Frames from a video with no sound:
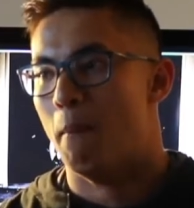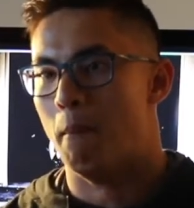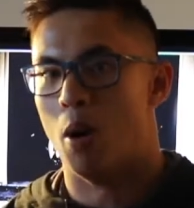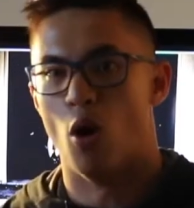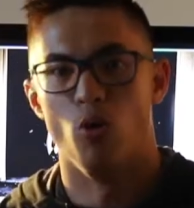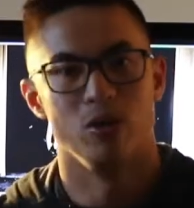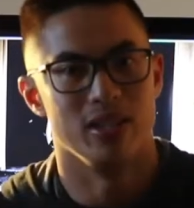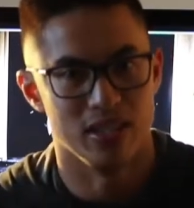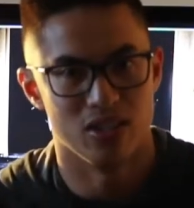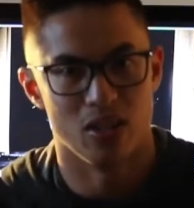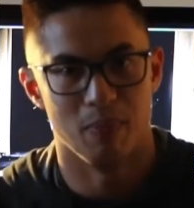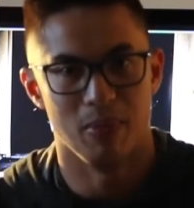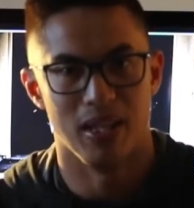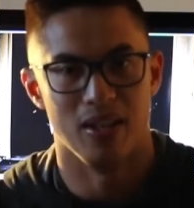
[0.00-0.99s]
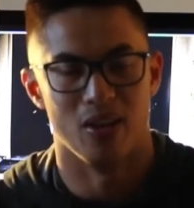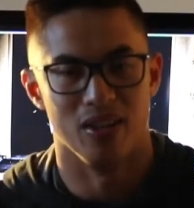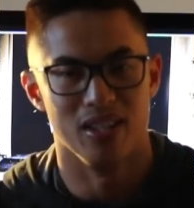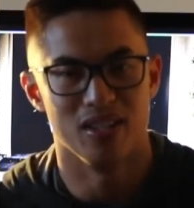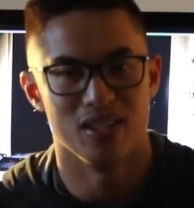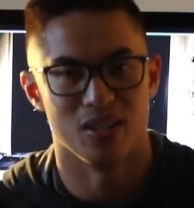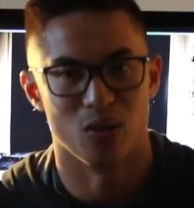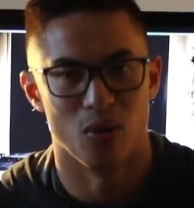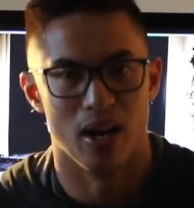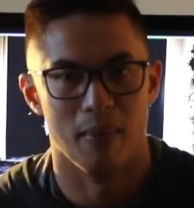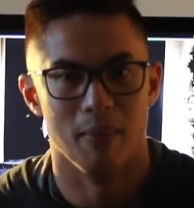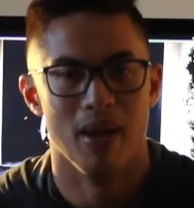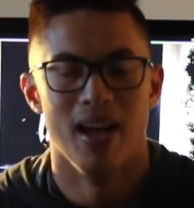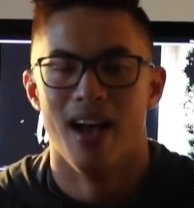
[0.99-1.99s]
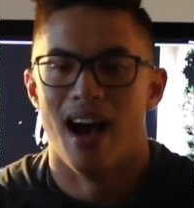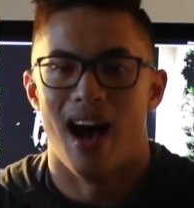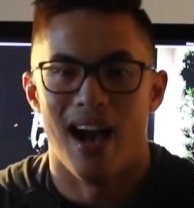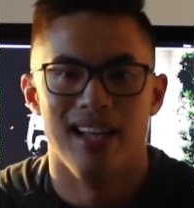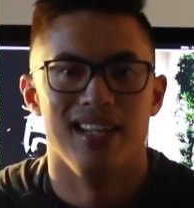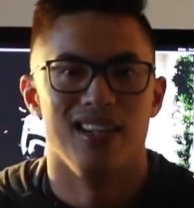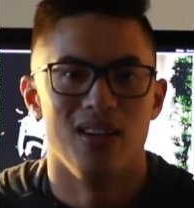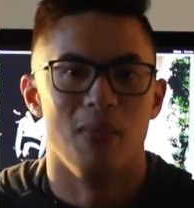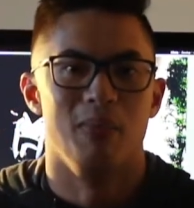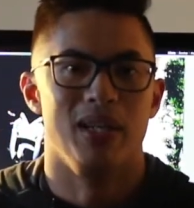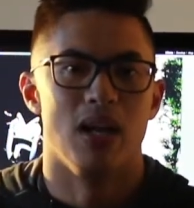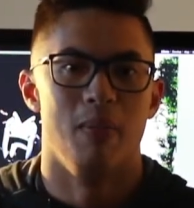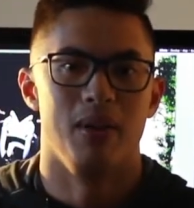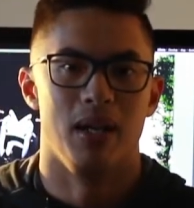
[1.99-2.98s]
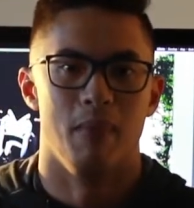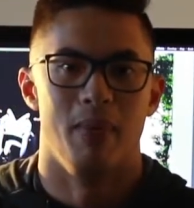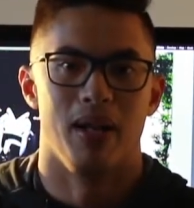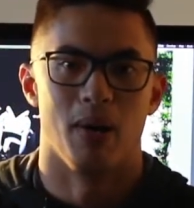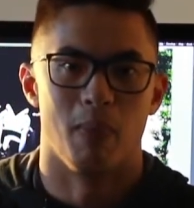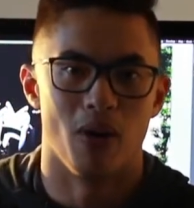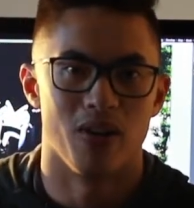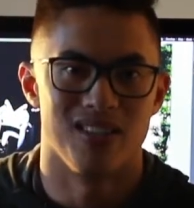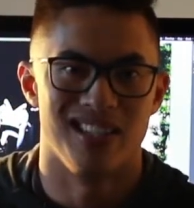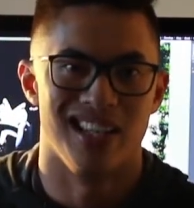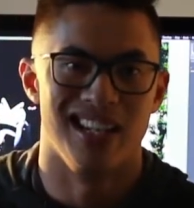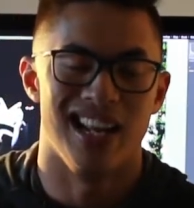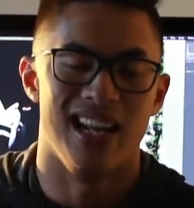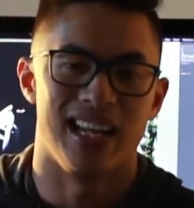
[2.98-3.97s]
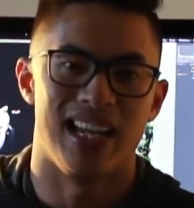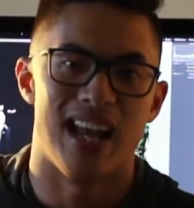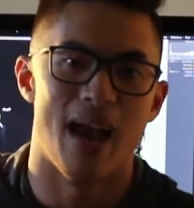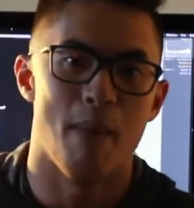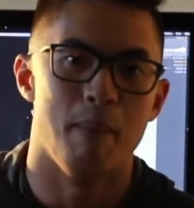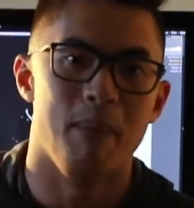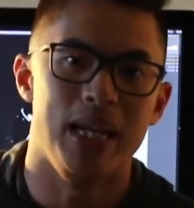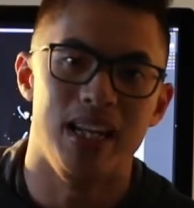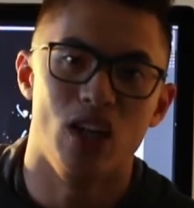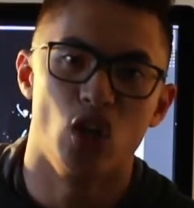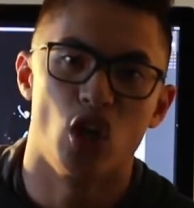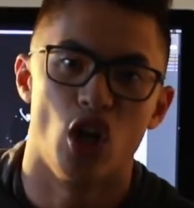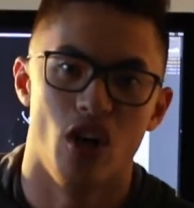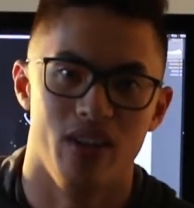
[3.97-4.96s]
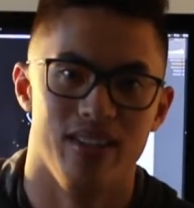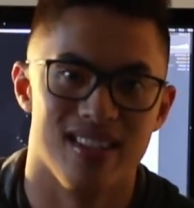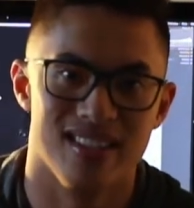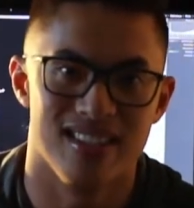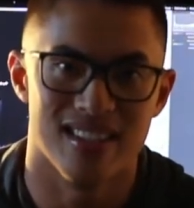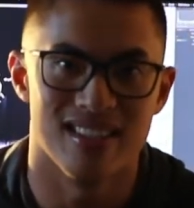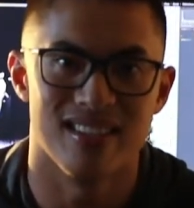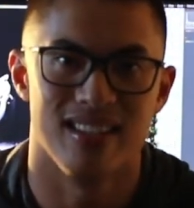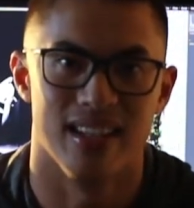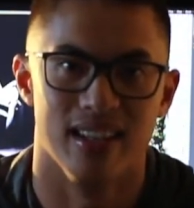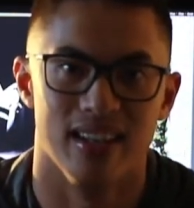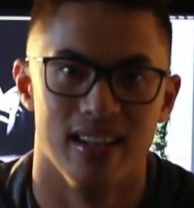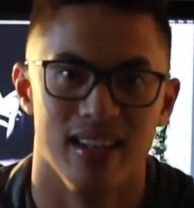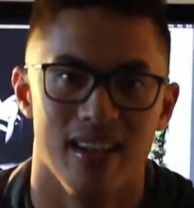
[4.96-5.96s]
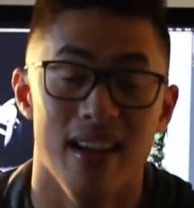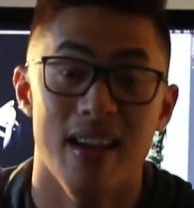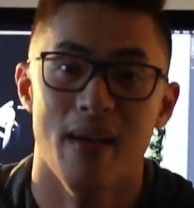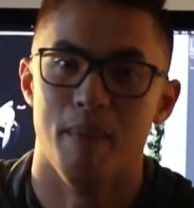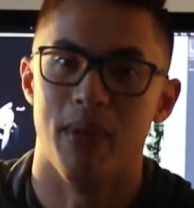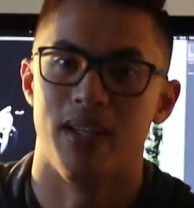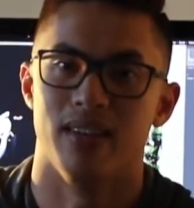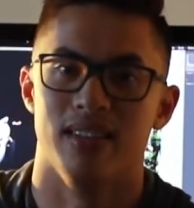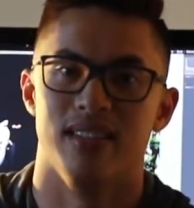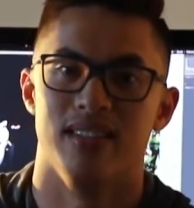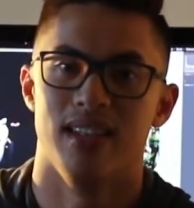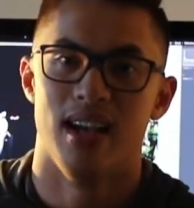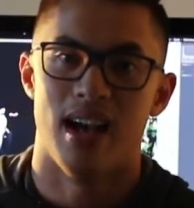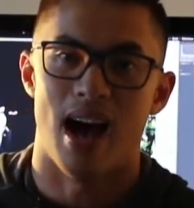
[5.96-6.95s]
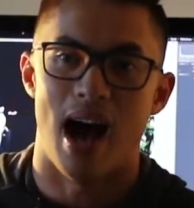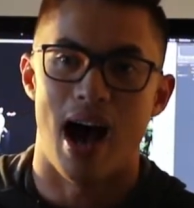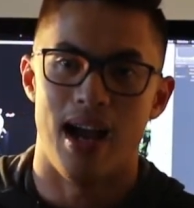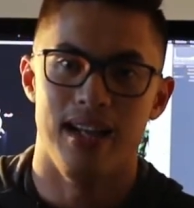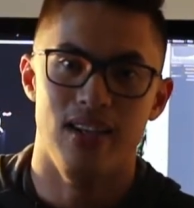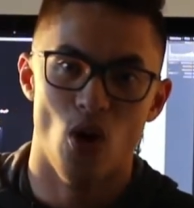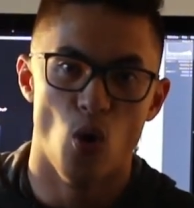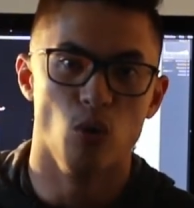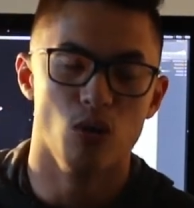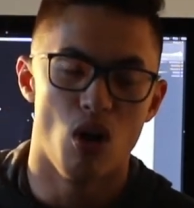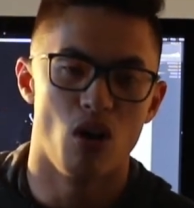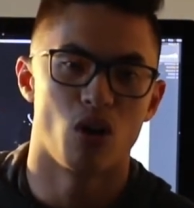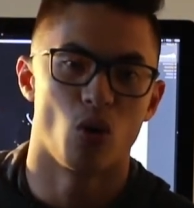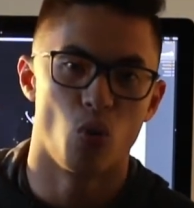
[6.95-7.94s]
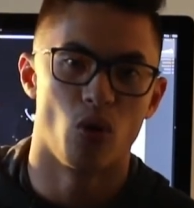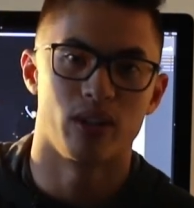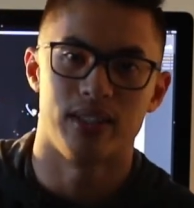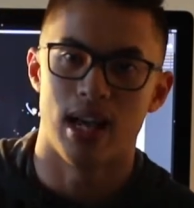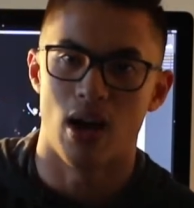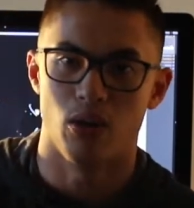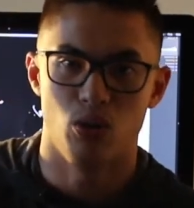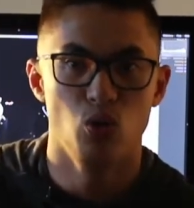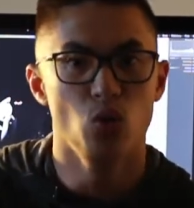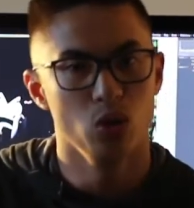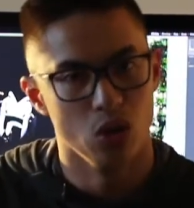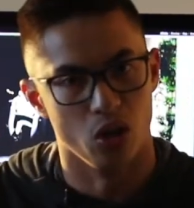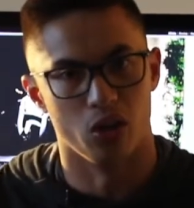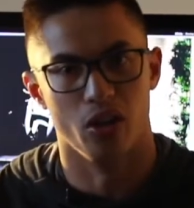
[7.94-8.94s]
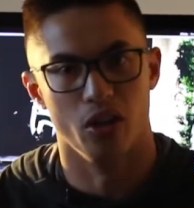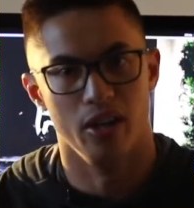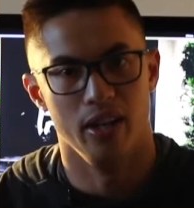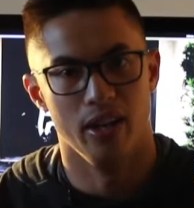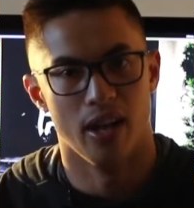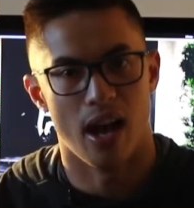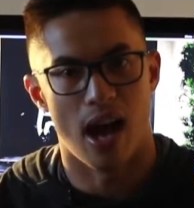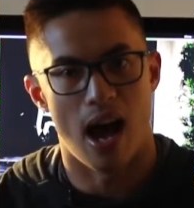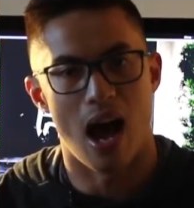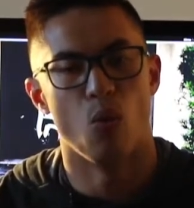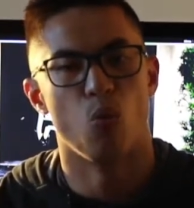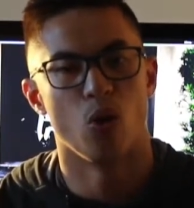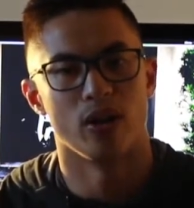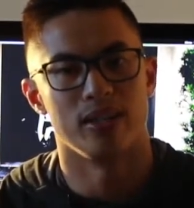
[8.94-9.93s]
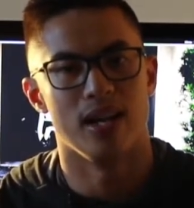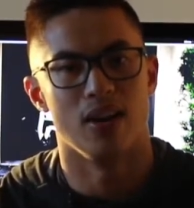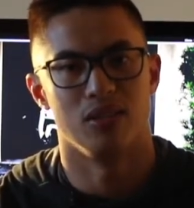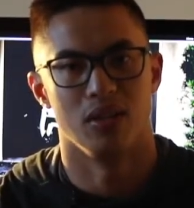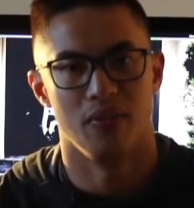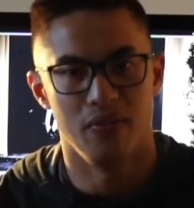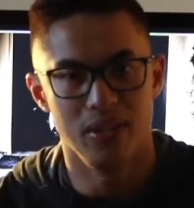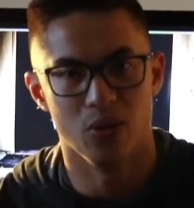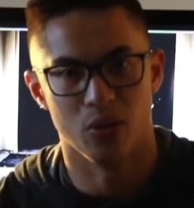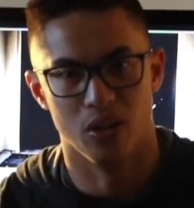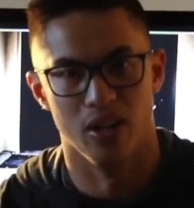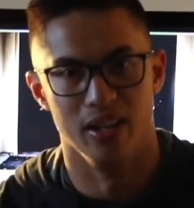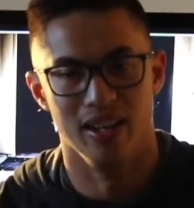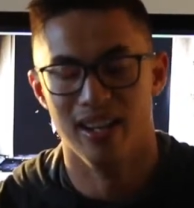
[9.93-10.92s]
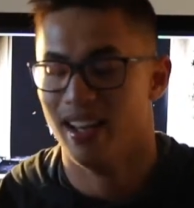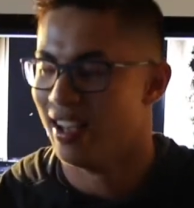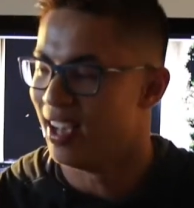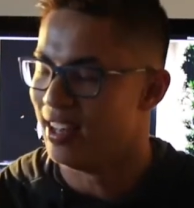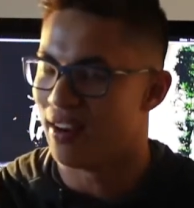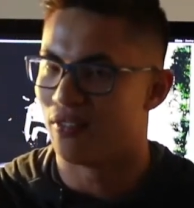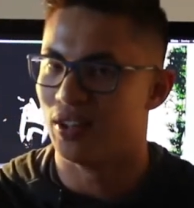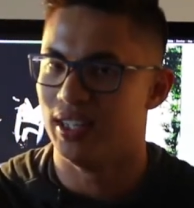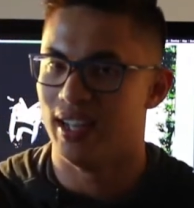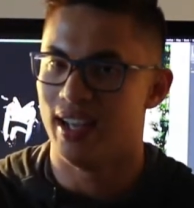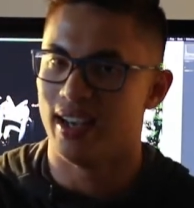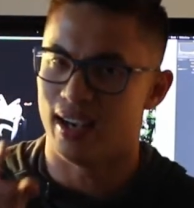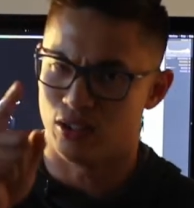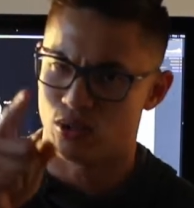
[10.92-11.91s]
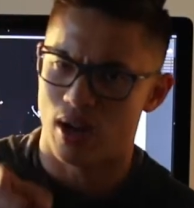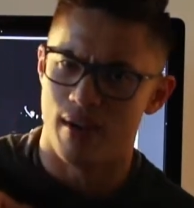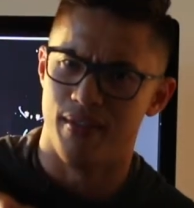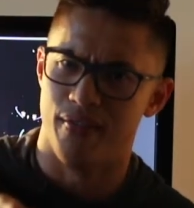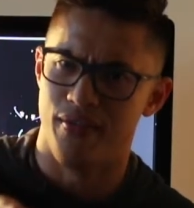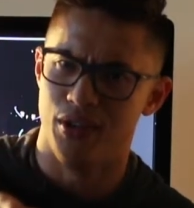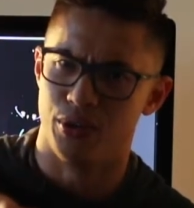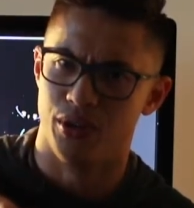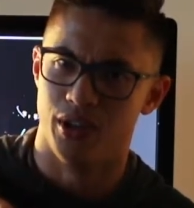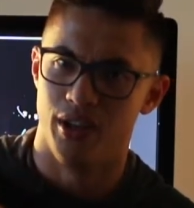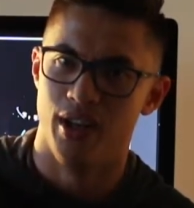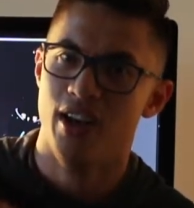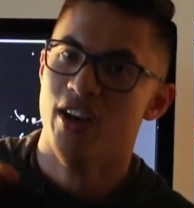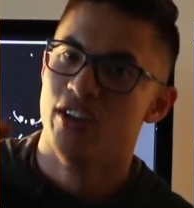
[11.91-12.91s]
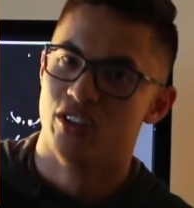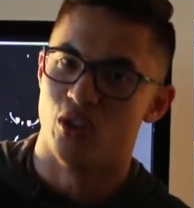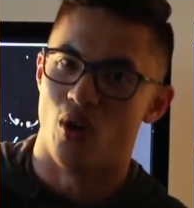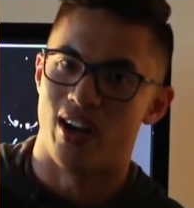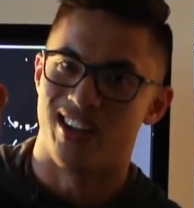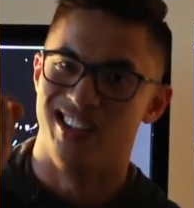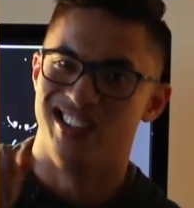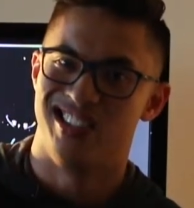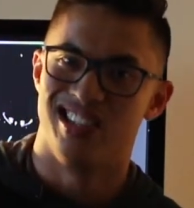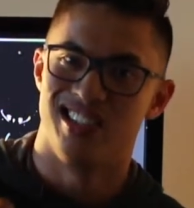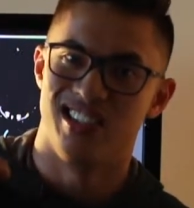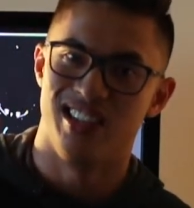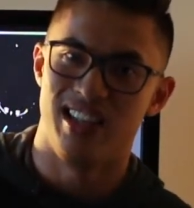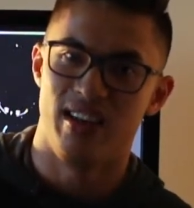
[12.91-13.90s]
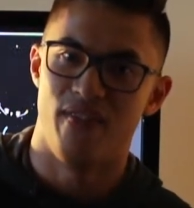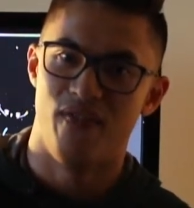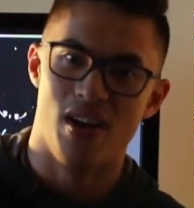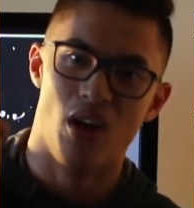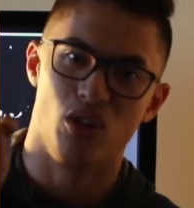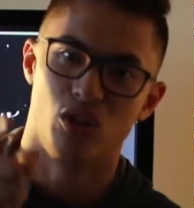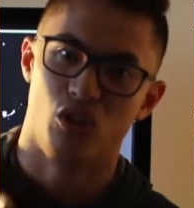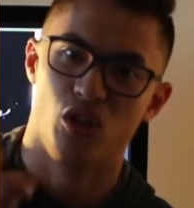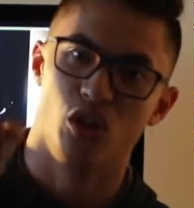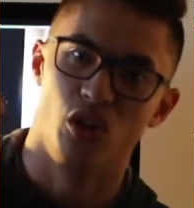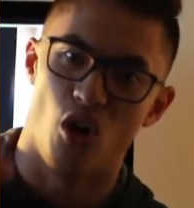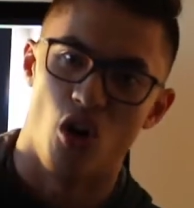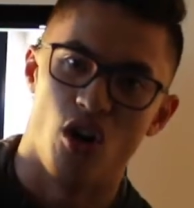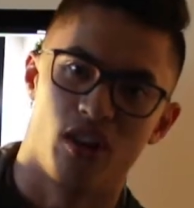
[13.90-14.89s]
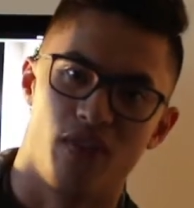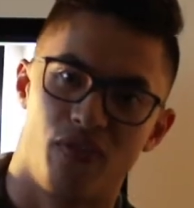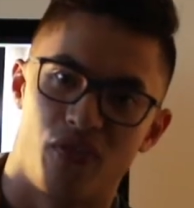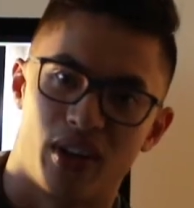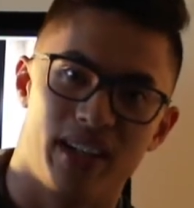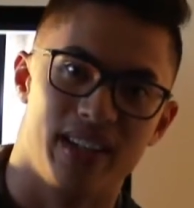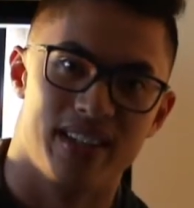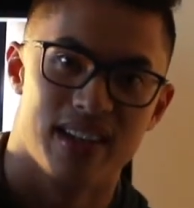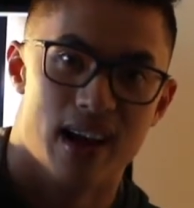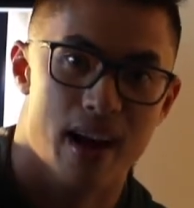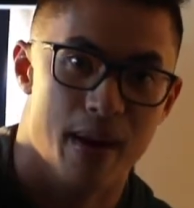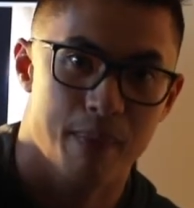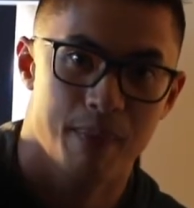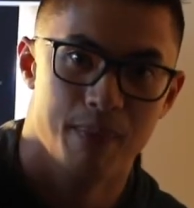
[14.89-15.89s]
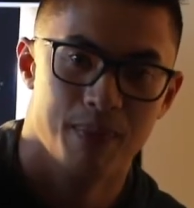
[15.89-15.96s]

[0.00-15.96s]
posting something on Instagram, I ended up becoming a better person, and it kept me consistent because I no longer worked out to look good, I worked out to feel good. And every day I strived to feel good, so I consistently felt good all the freaking time.